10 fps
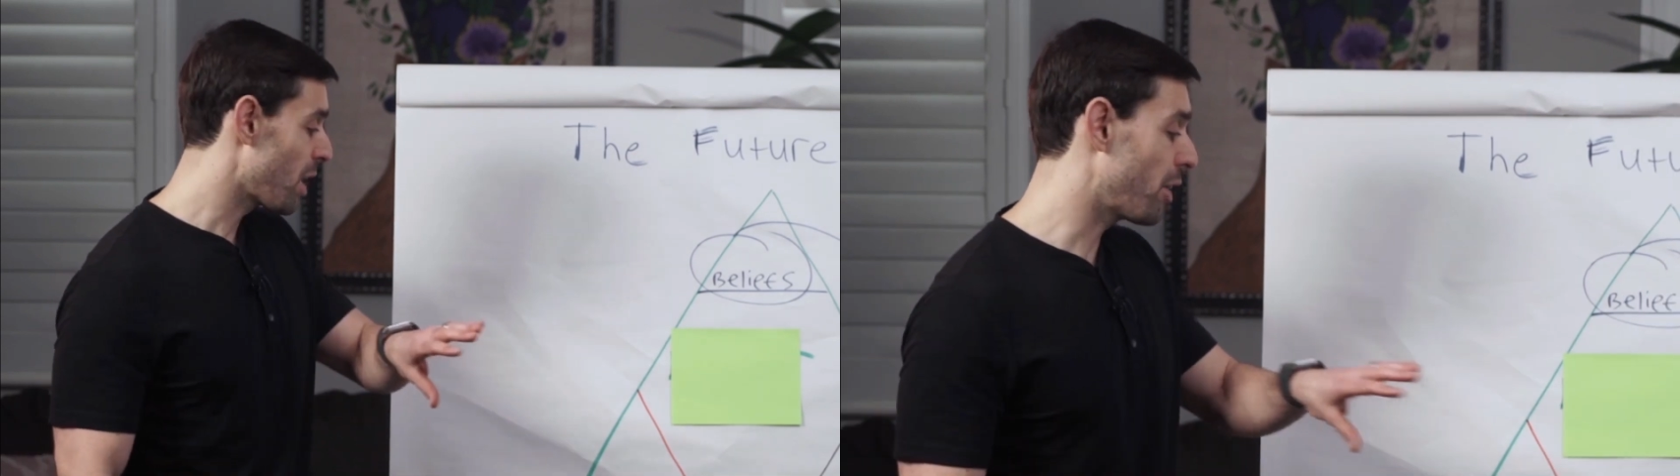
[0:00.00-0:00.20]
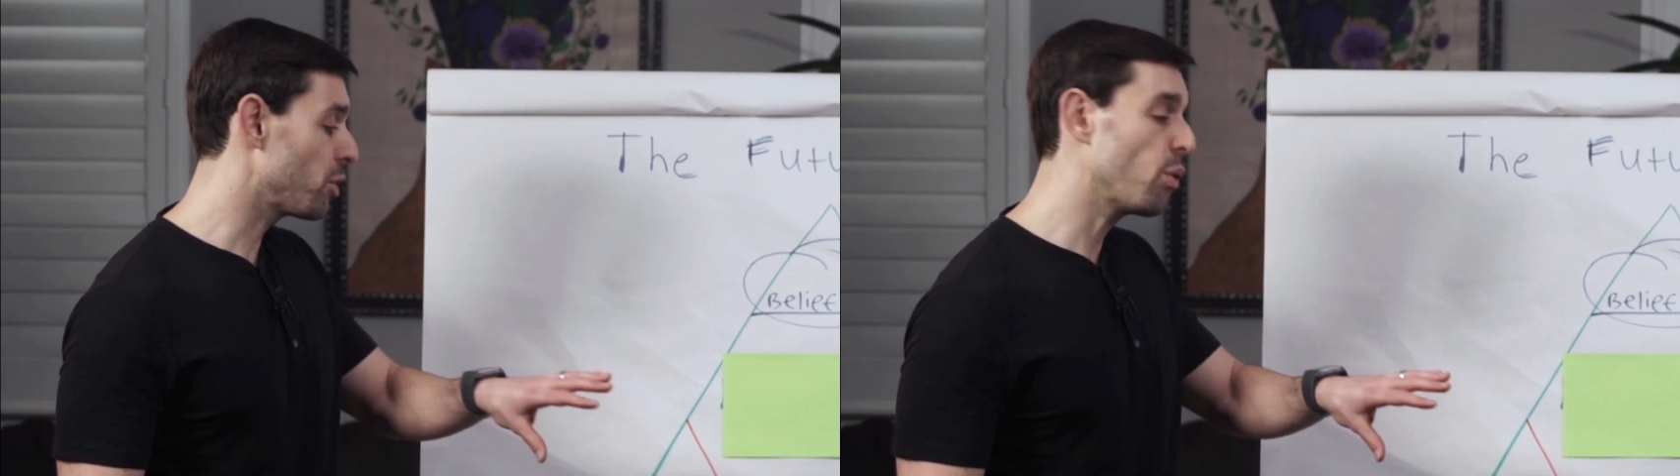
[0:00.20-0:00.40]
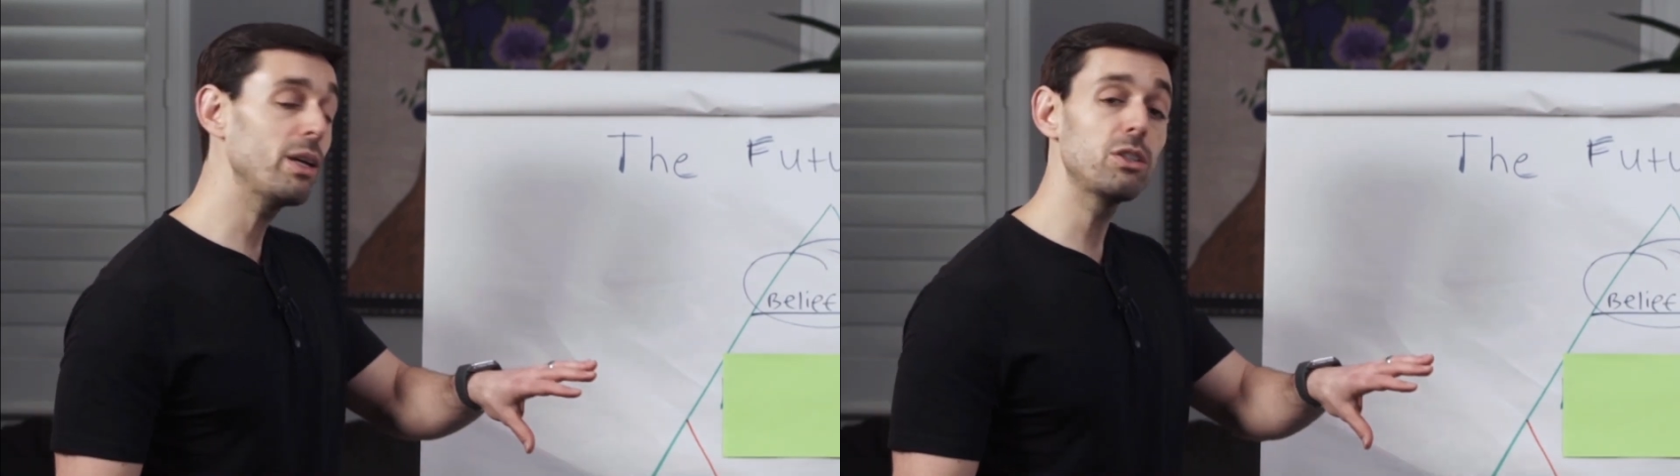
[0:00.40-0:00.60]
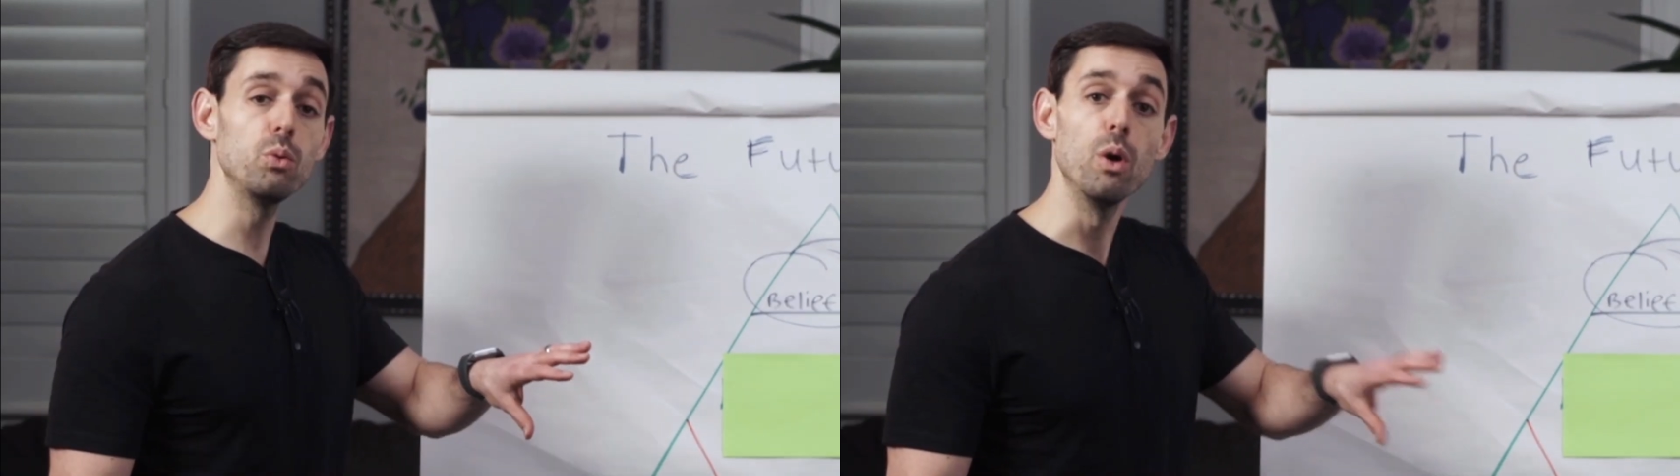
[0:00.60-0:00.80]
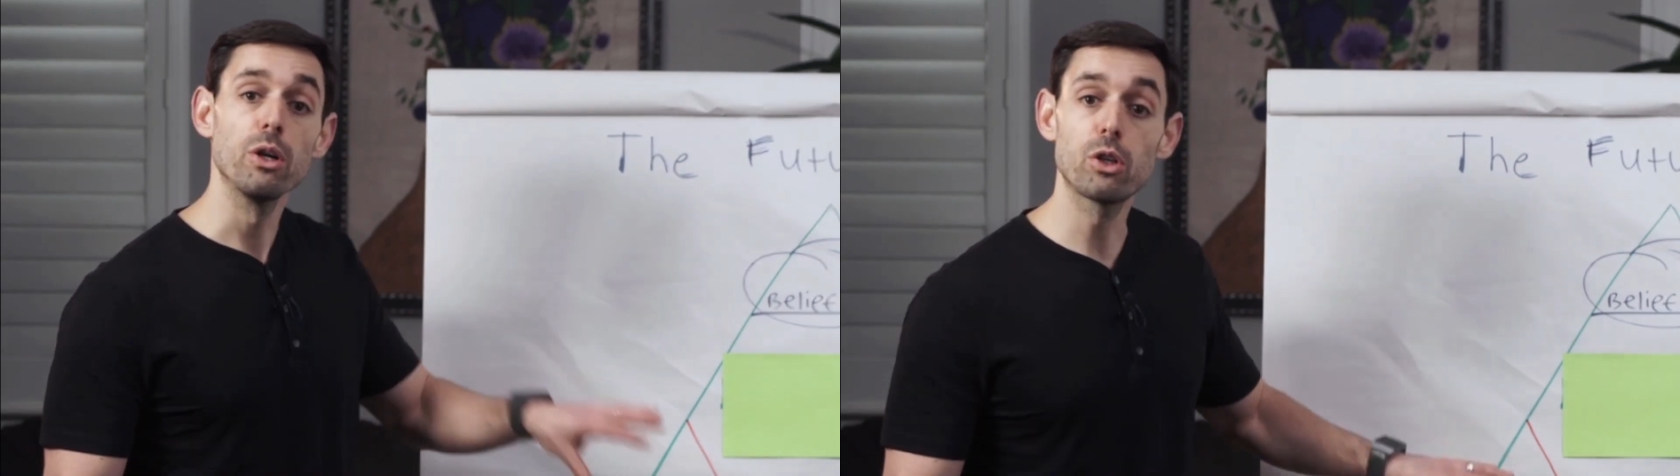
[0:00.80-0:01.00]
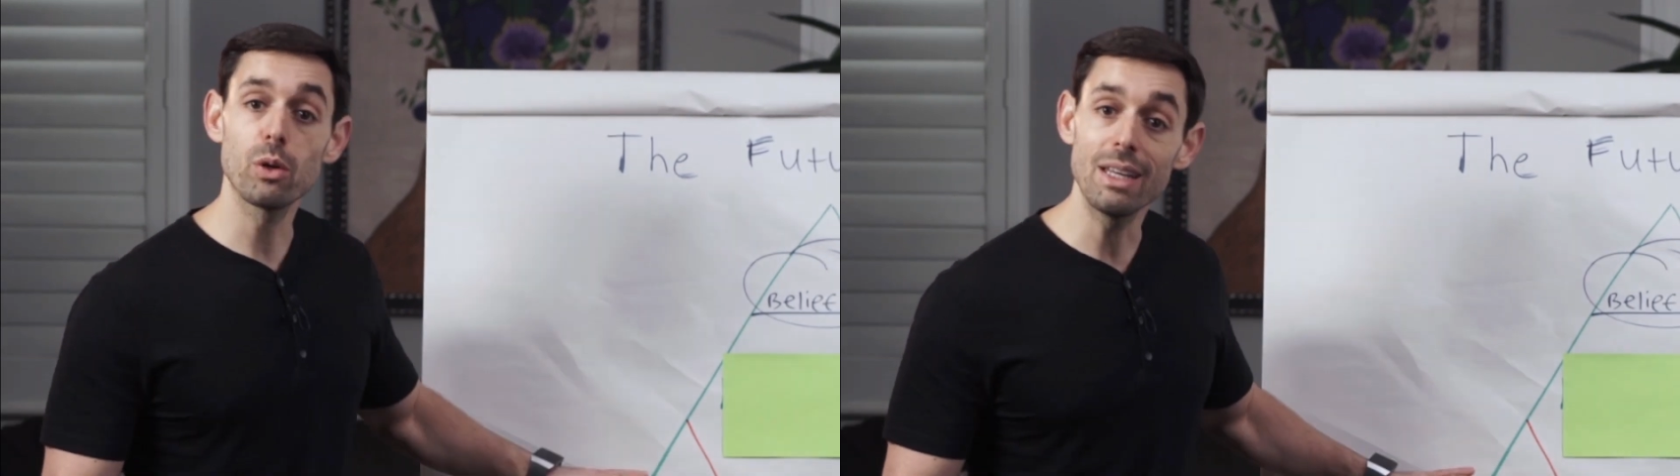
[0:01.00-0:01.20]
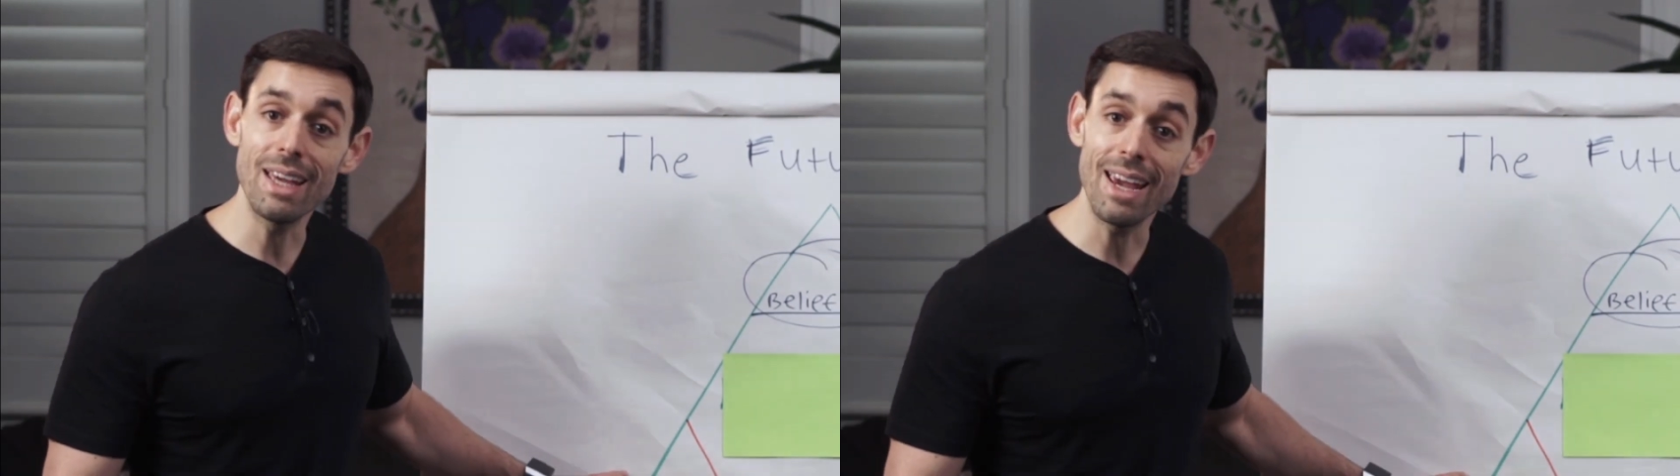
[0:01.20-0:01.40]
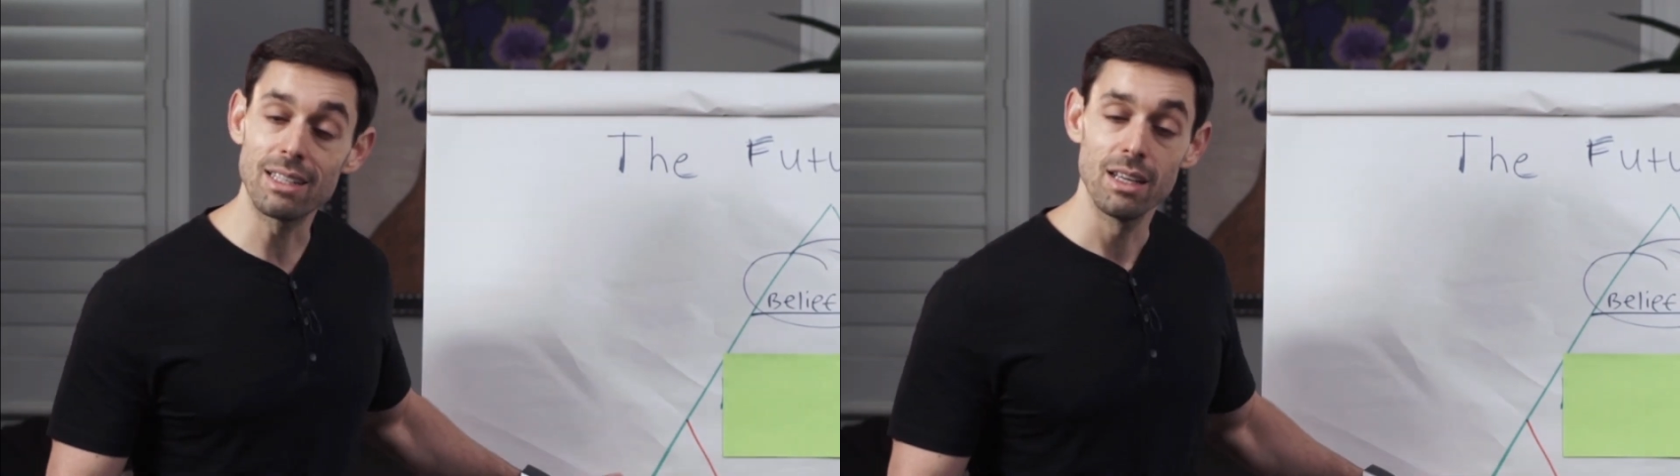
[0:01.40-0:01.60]
Are you going to
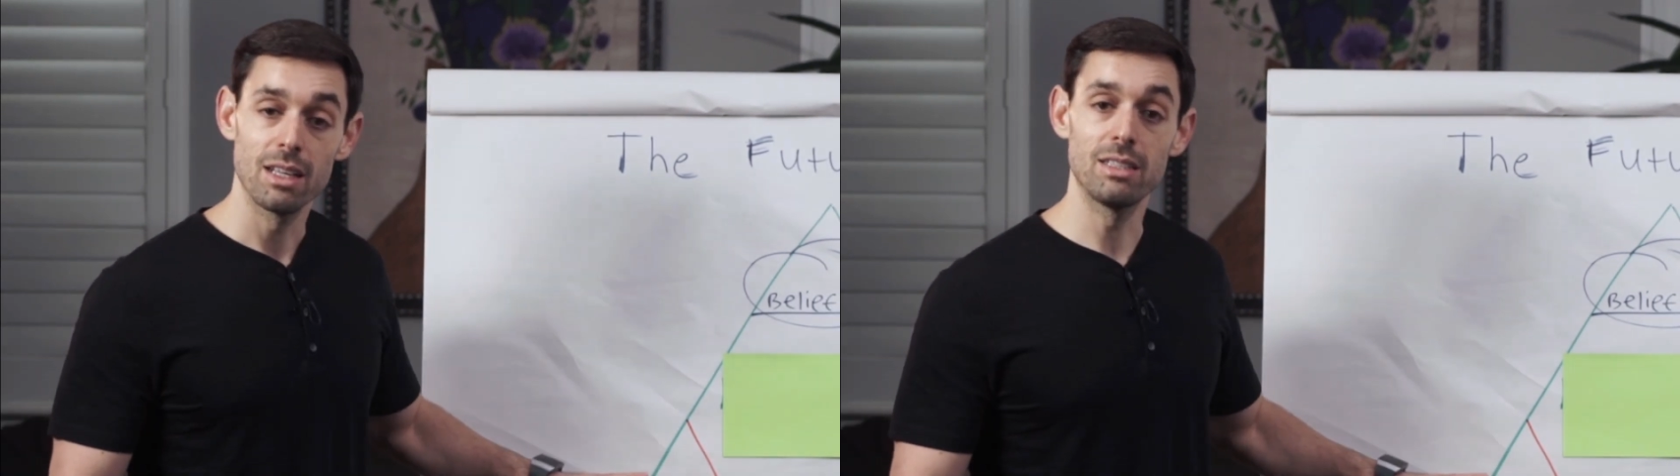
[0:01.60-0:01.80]
create